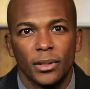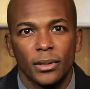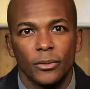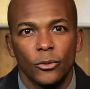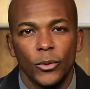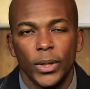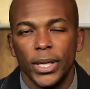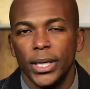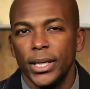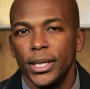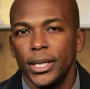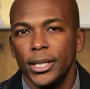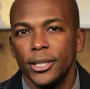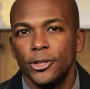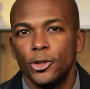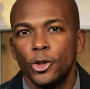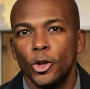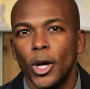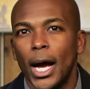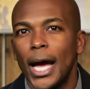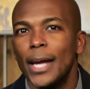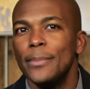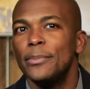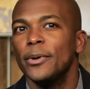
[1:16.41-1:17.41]
We
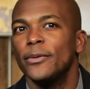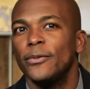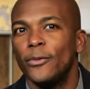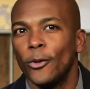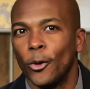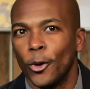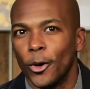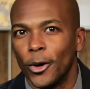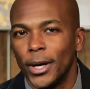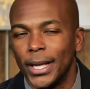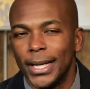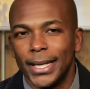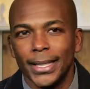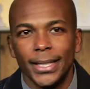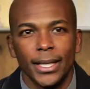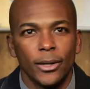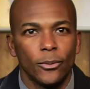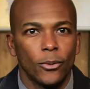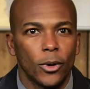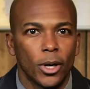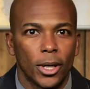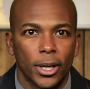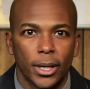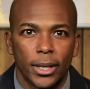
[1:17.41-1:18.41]
tried before and it
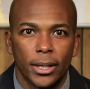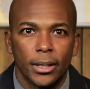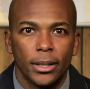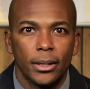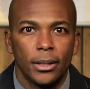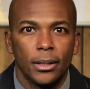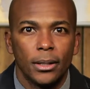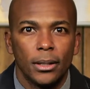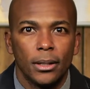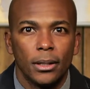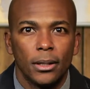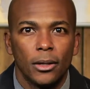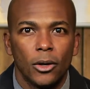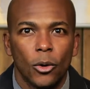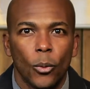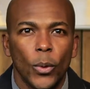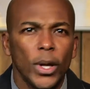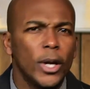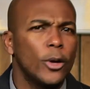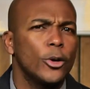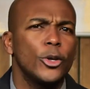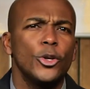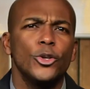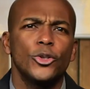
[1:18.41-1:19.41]
didn't work.
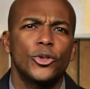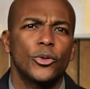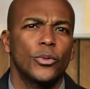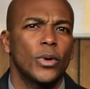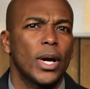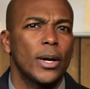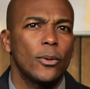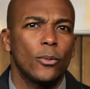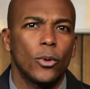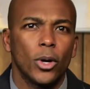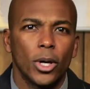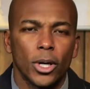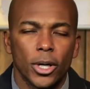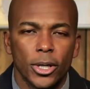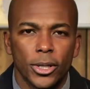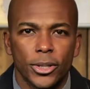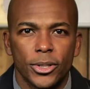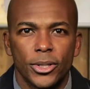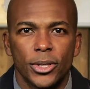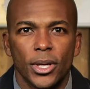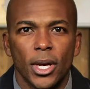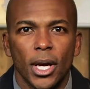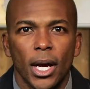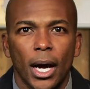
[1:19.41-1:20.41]
We don't use the right
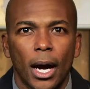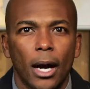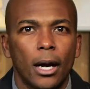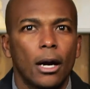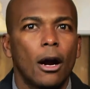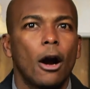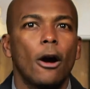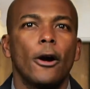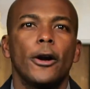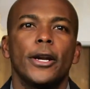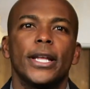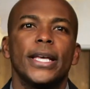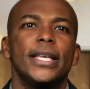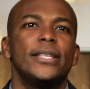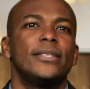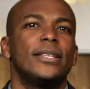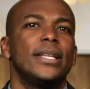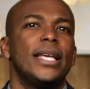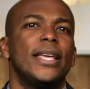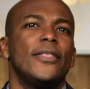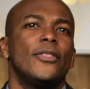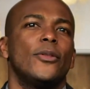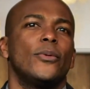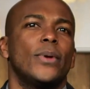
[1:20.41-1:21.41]
words. Our heart
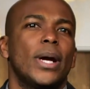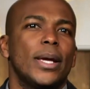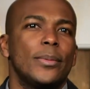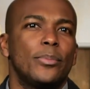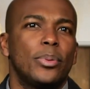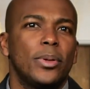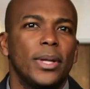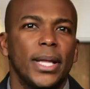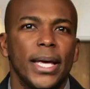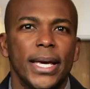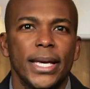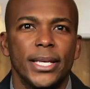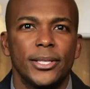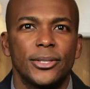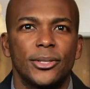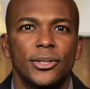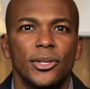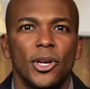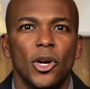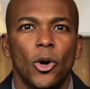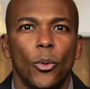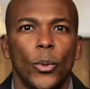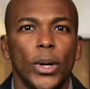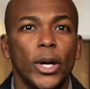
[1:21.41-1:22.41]
isn't in the right place.
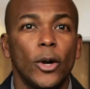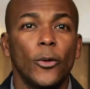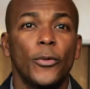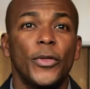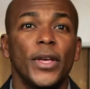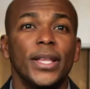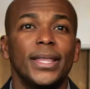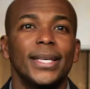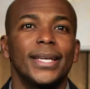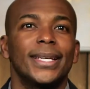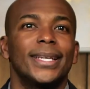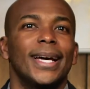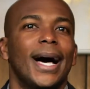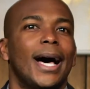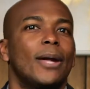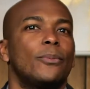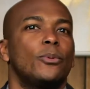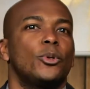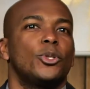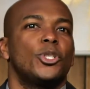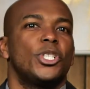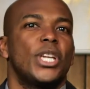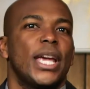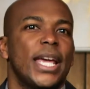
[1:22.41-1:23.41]
We don't think that God
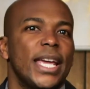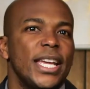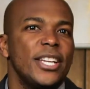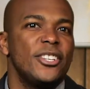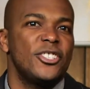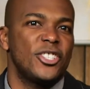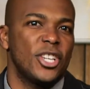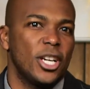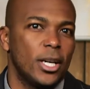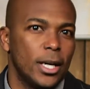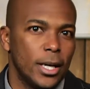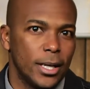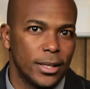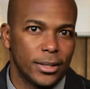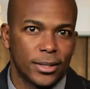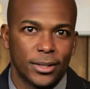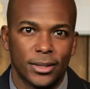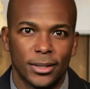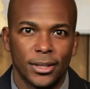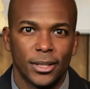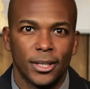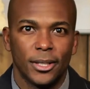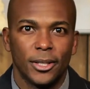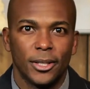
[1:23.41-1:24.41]
will change us.